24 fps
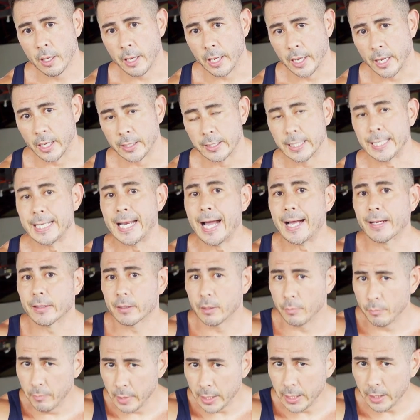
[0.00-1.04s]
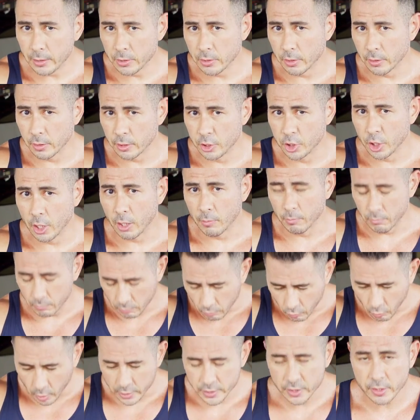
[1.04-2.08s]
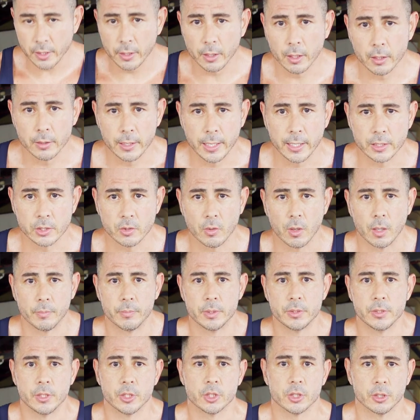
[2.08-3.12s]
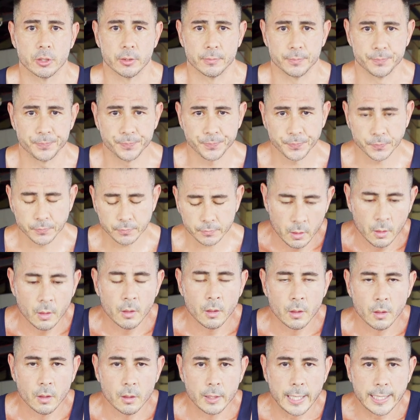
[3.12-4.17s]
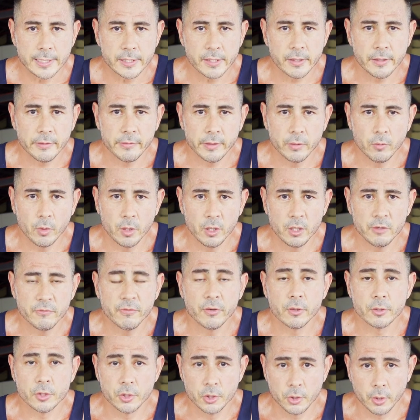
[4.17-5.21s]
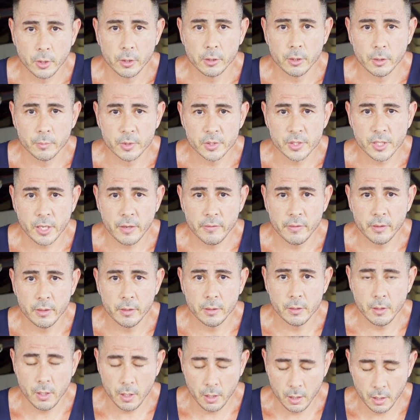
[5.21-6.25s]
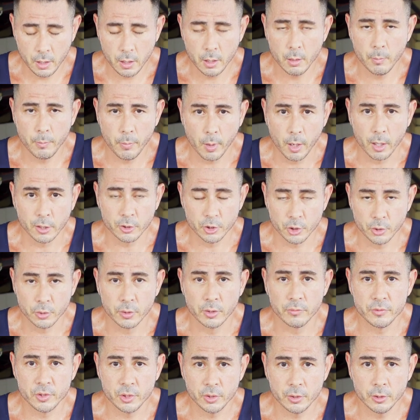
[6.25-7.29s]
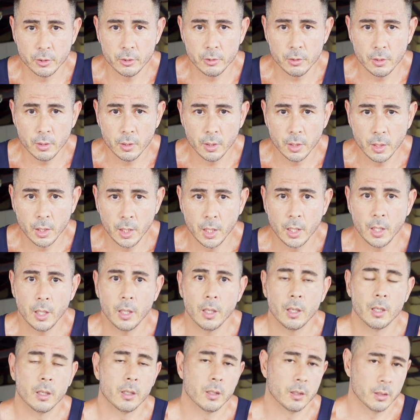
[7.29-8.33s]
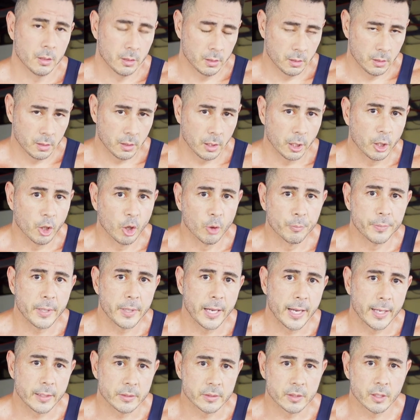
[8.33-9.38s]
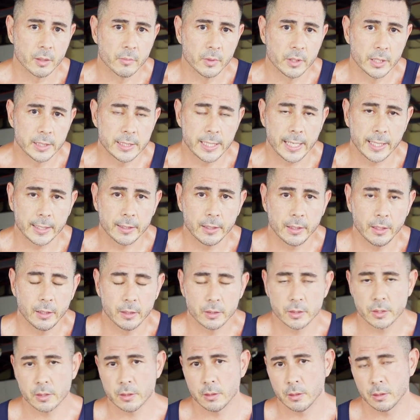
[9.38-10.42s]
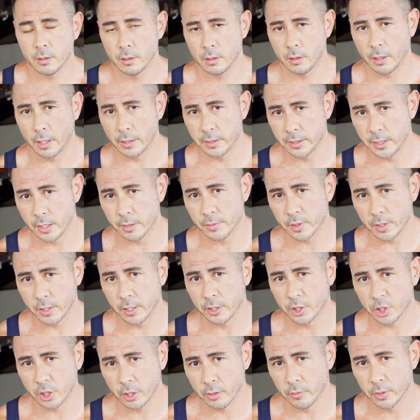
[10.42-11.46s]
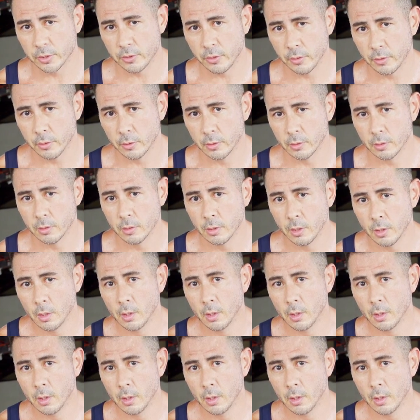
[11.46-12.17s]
and not committing to the jump once they are in that squat position. That's it everyone for tutorial number 7, part 2 of 2. I hope that some of the techniques and tips that I share with you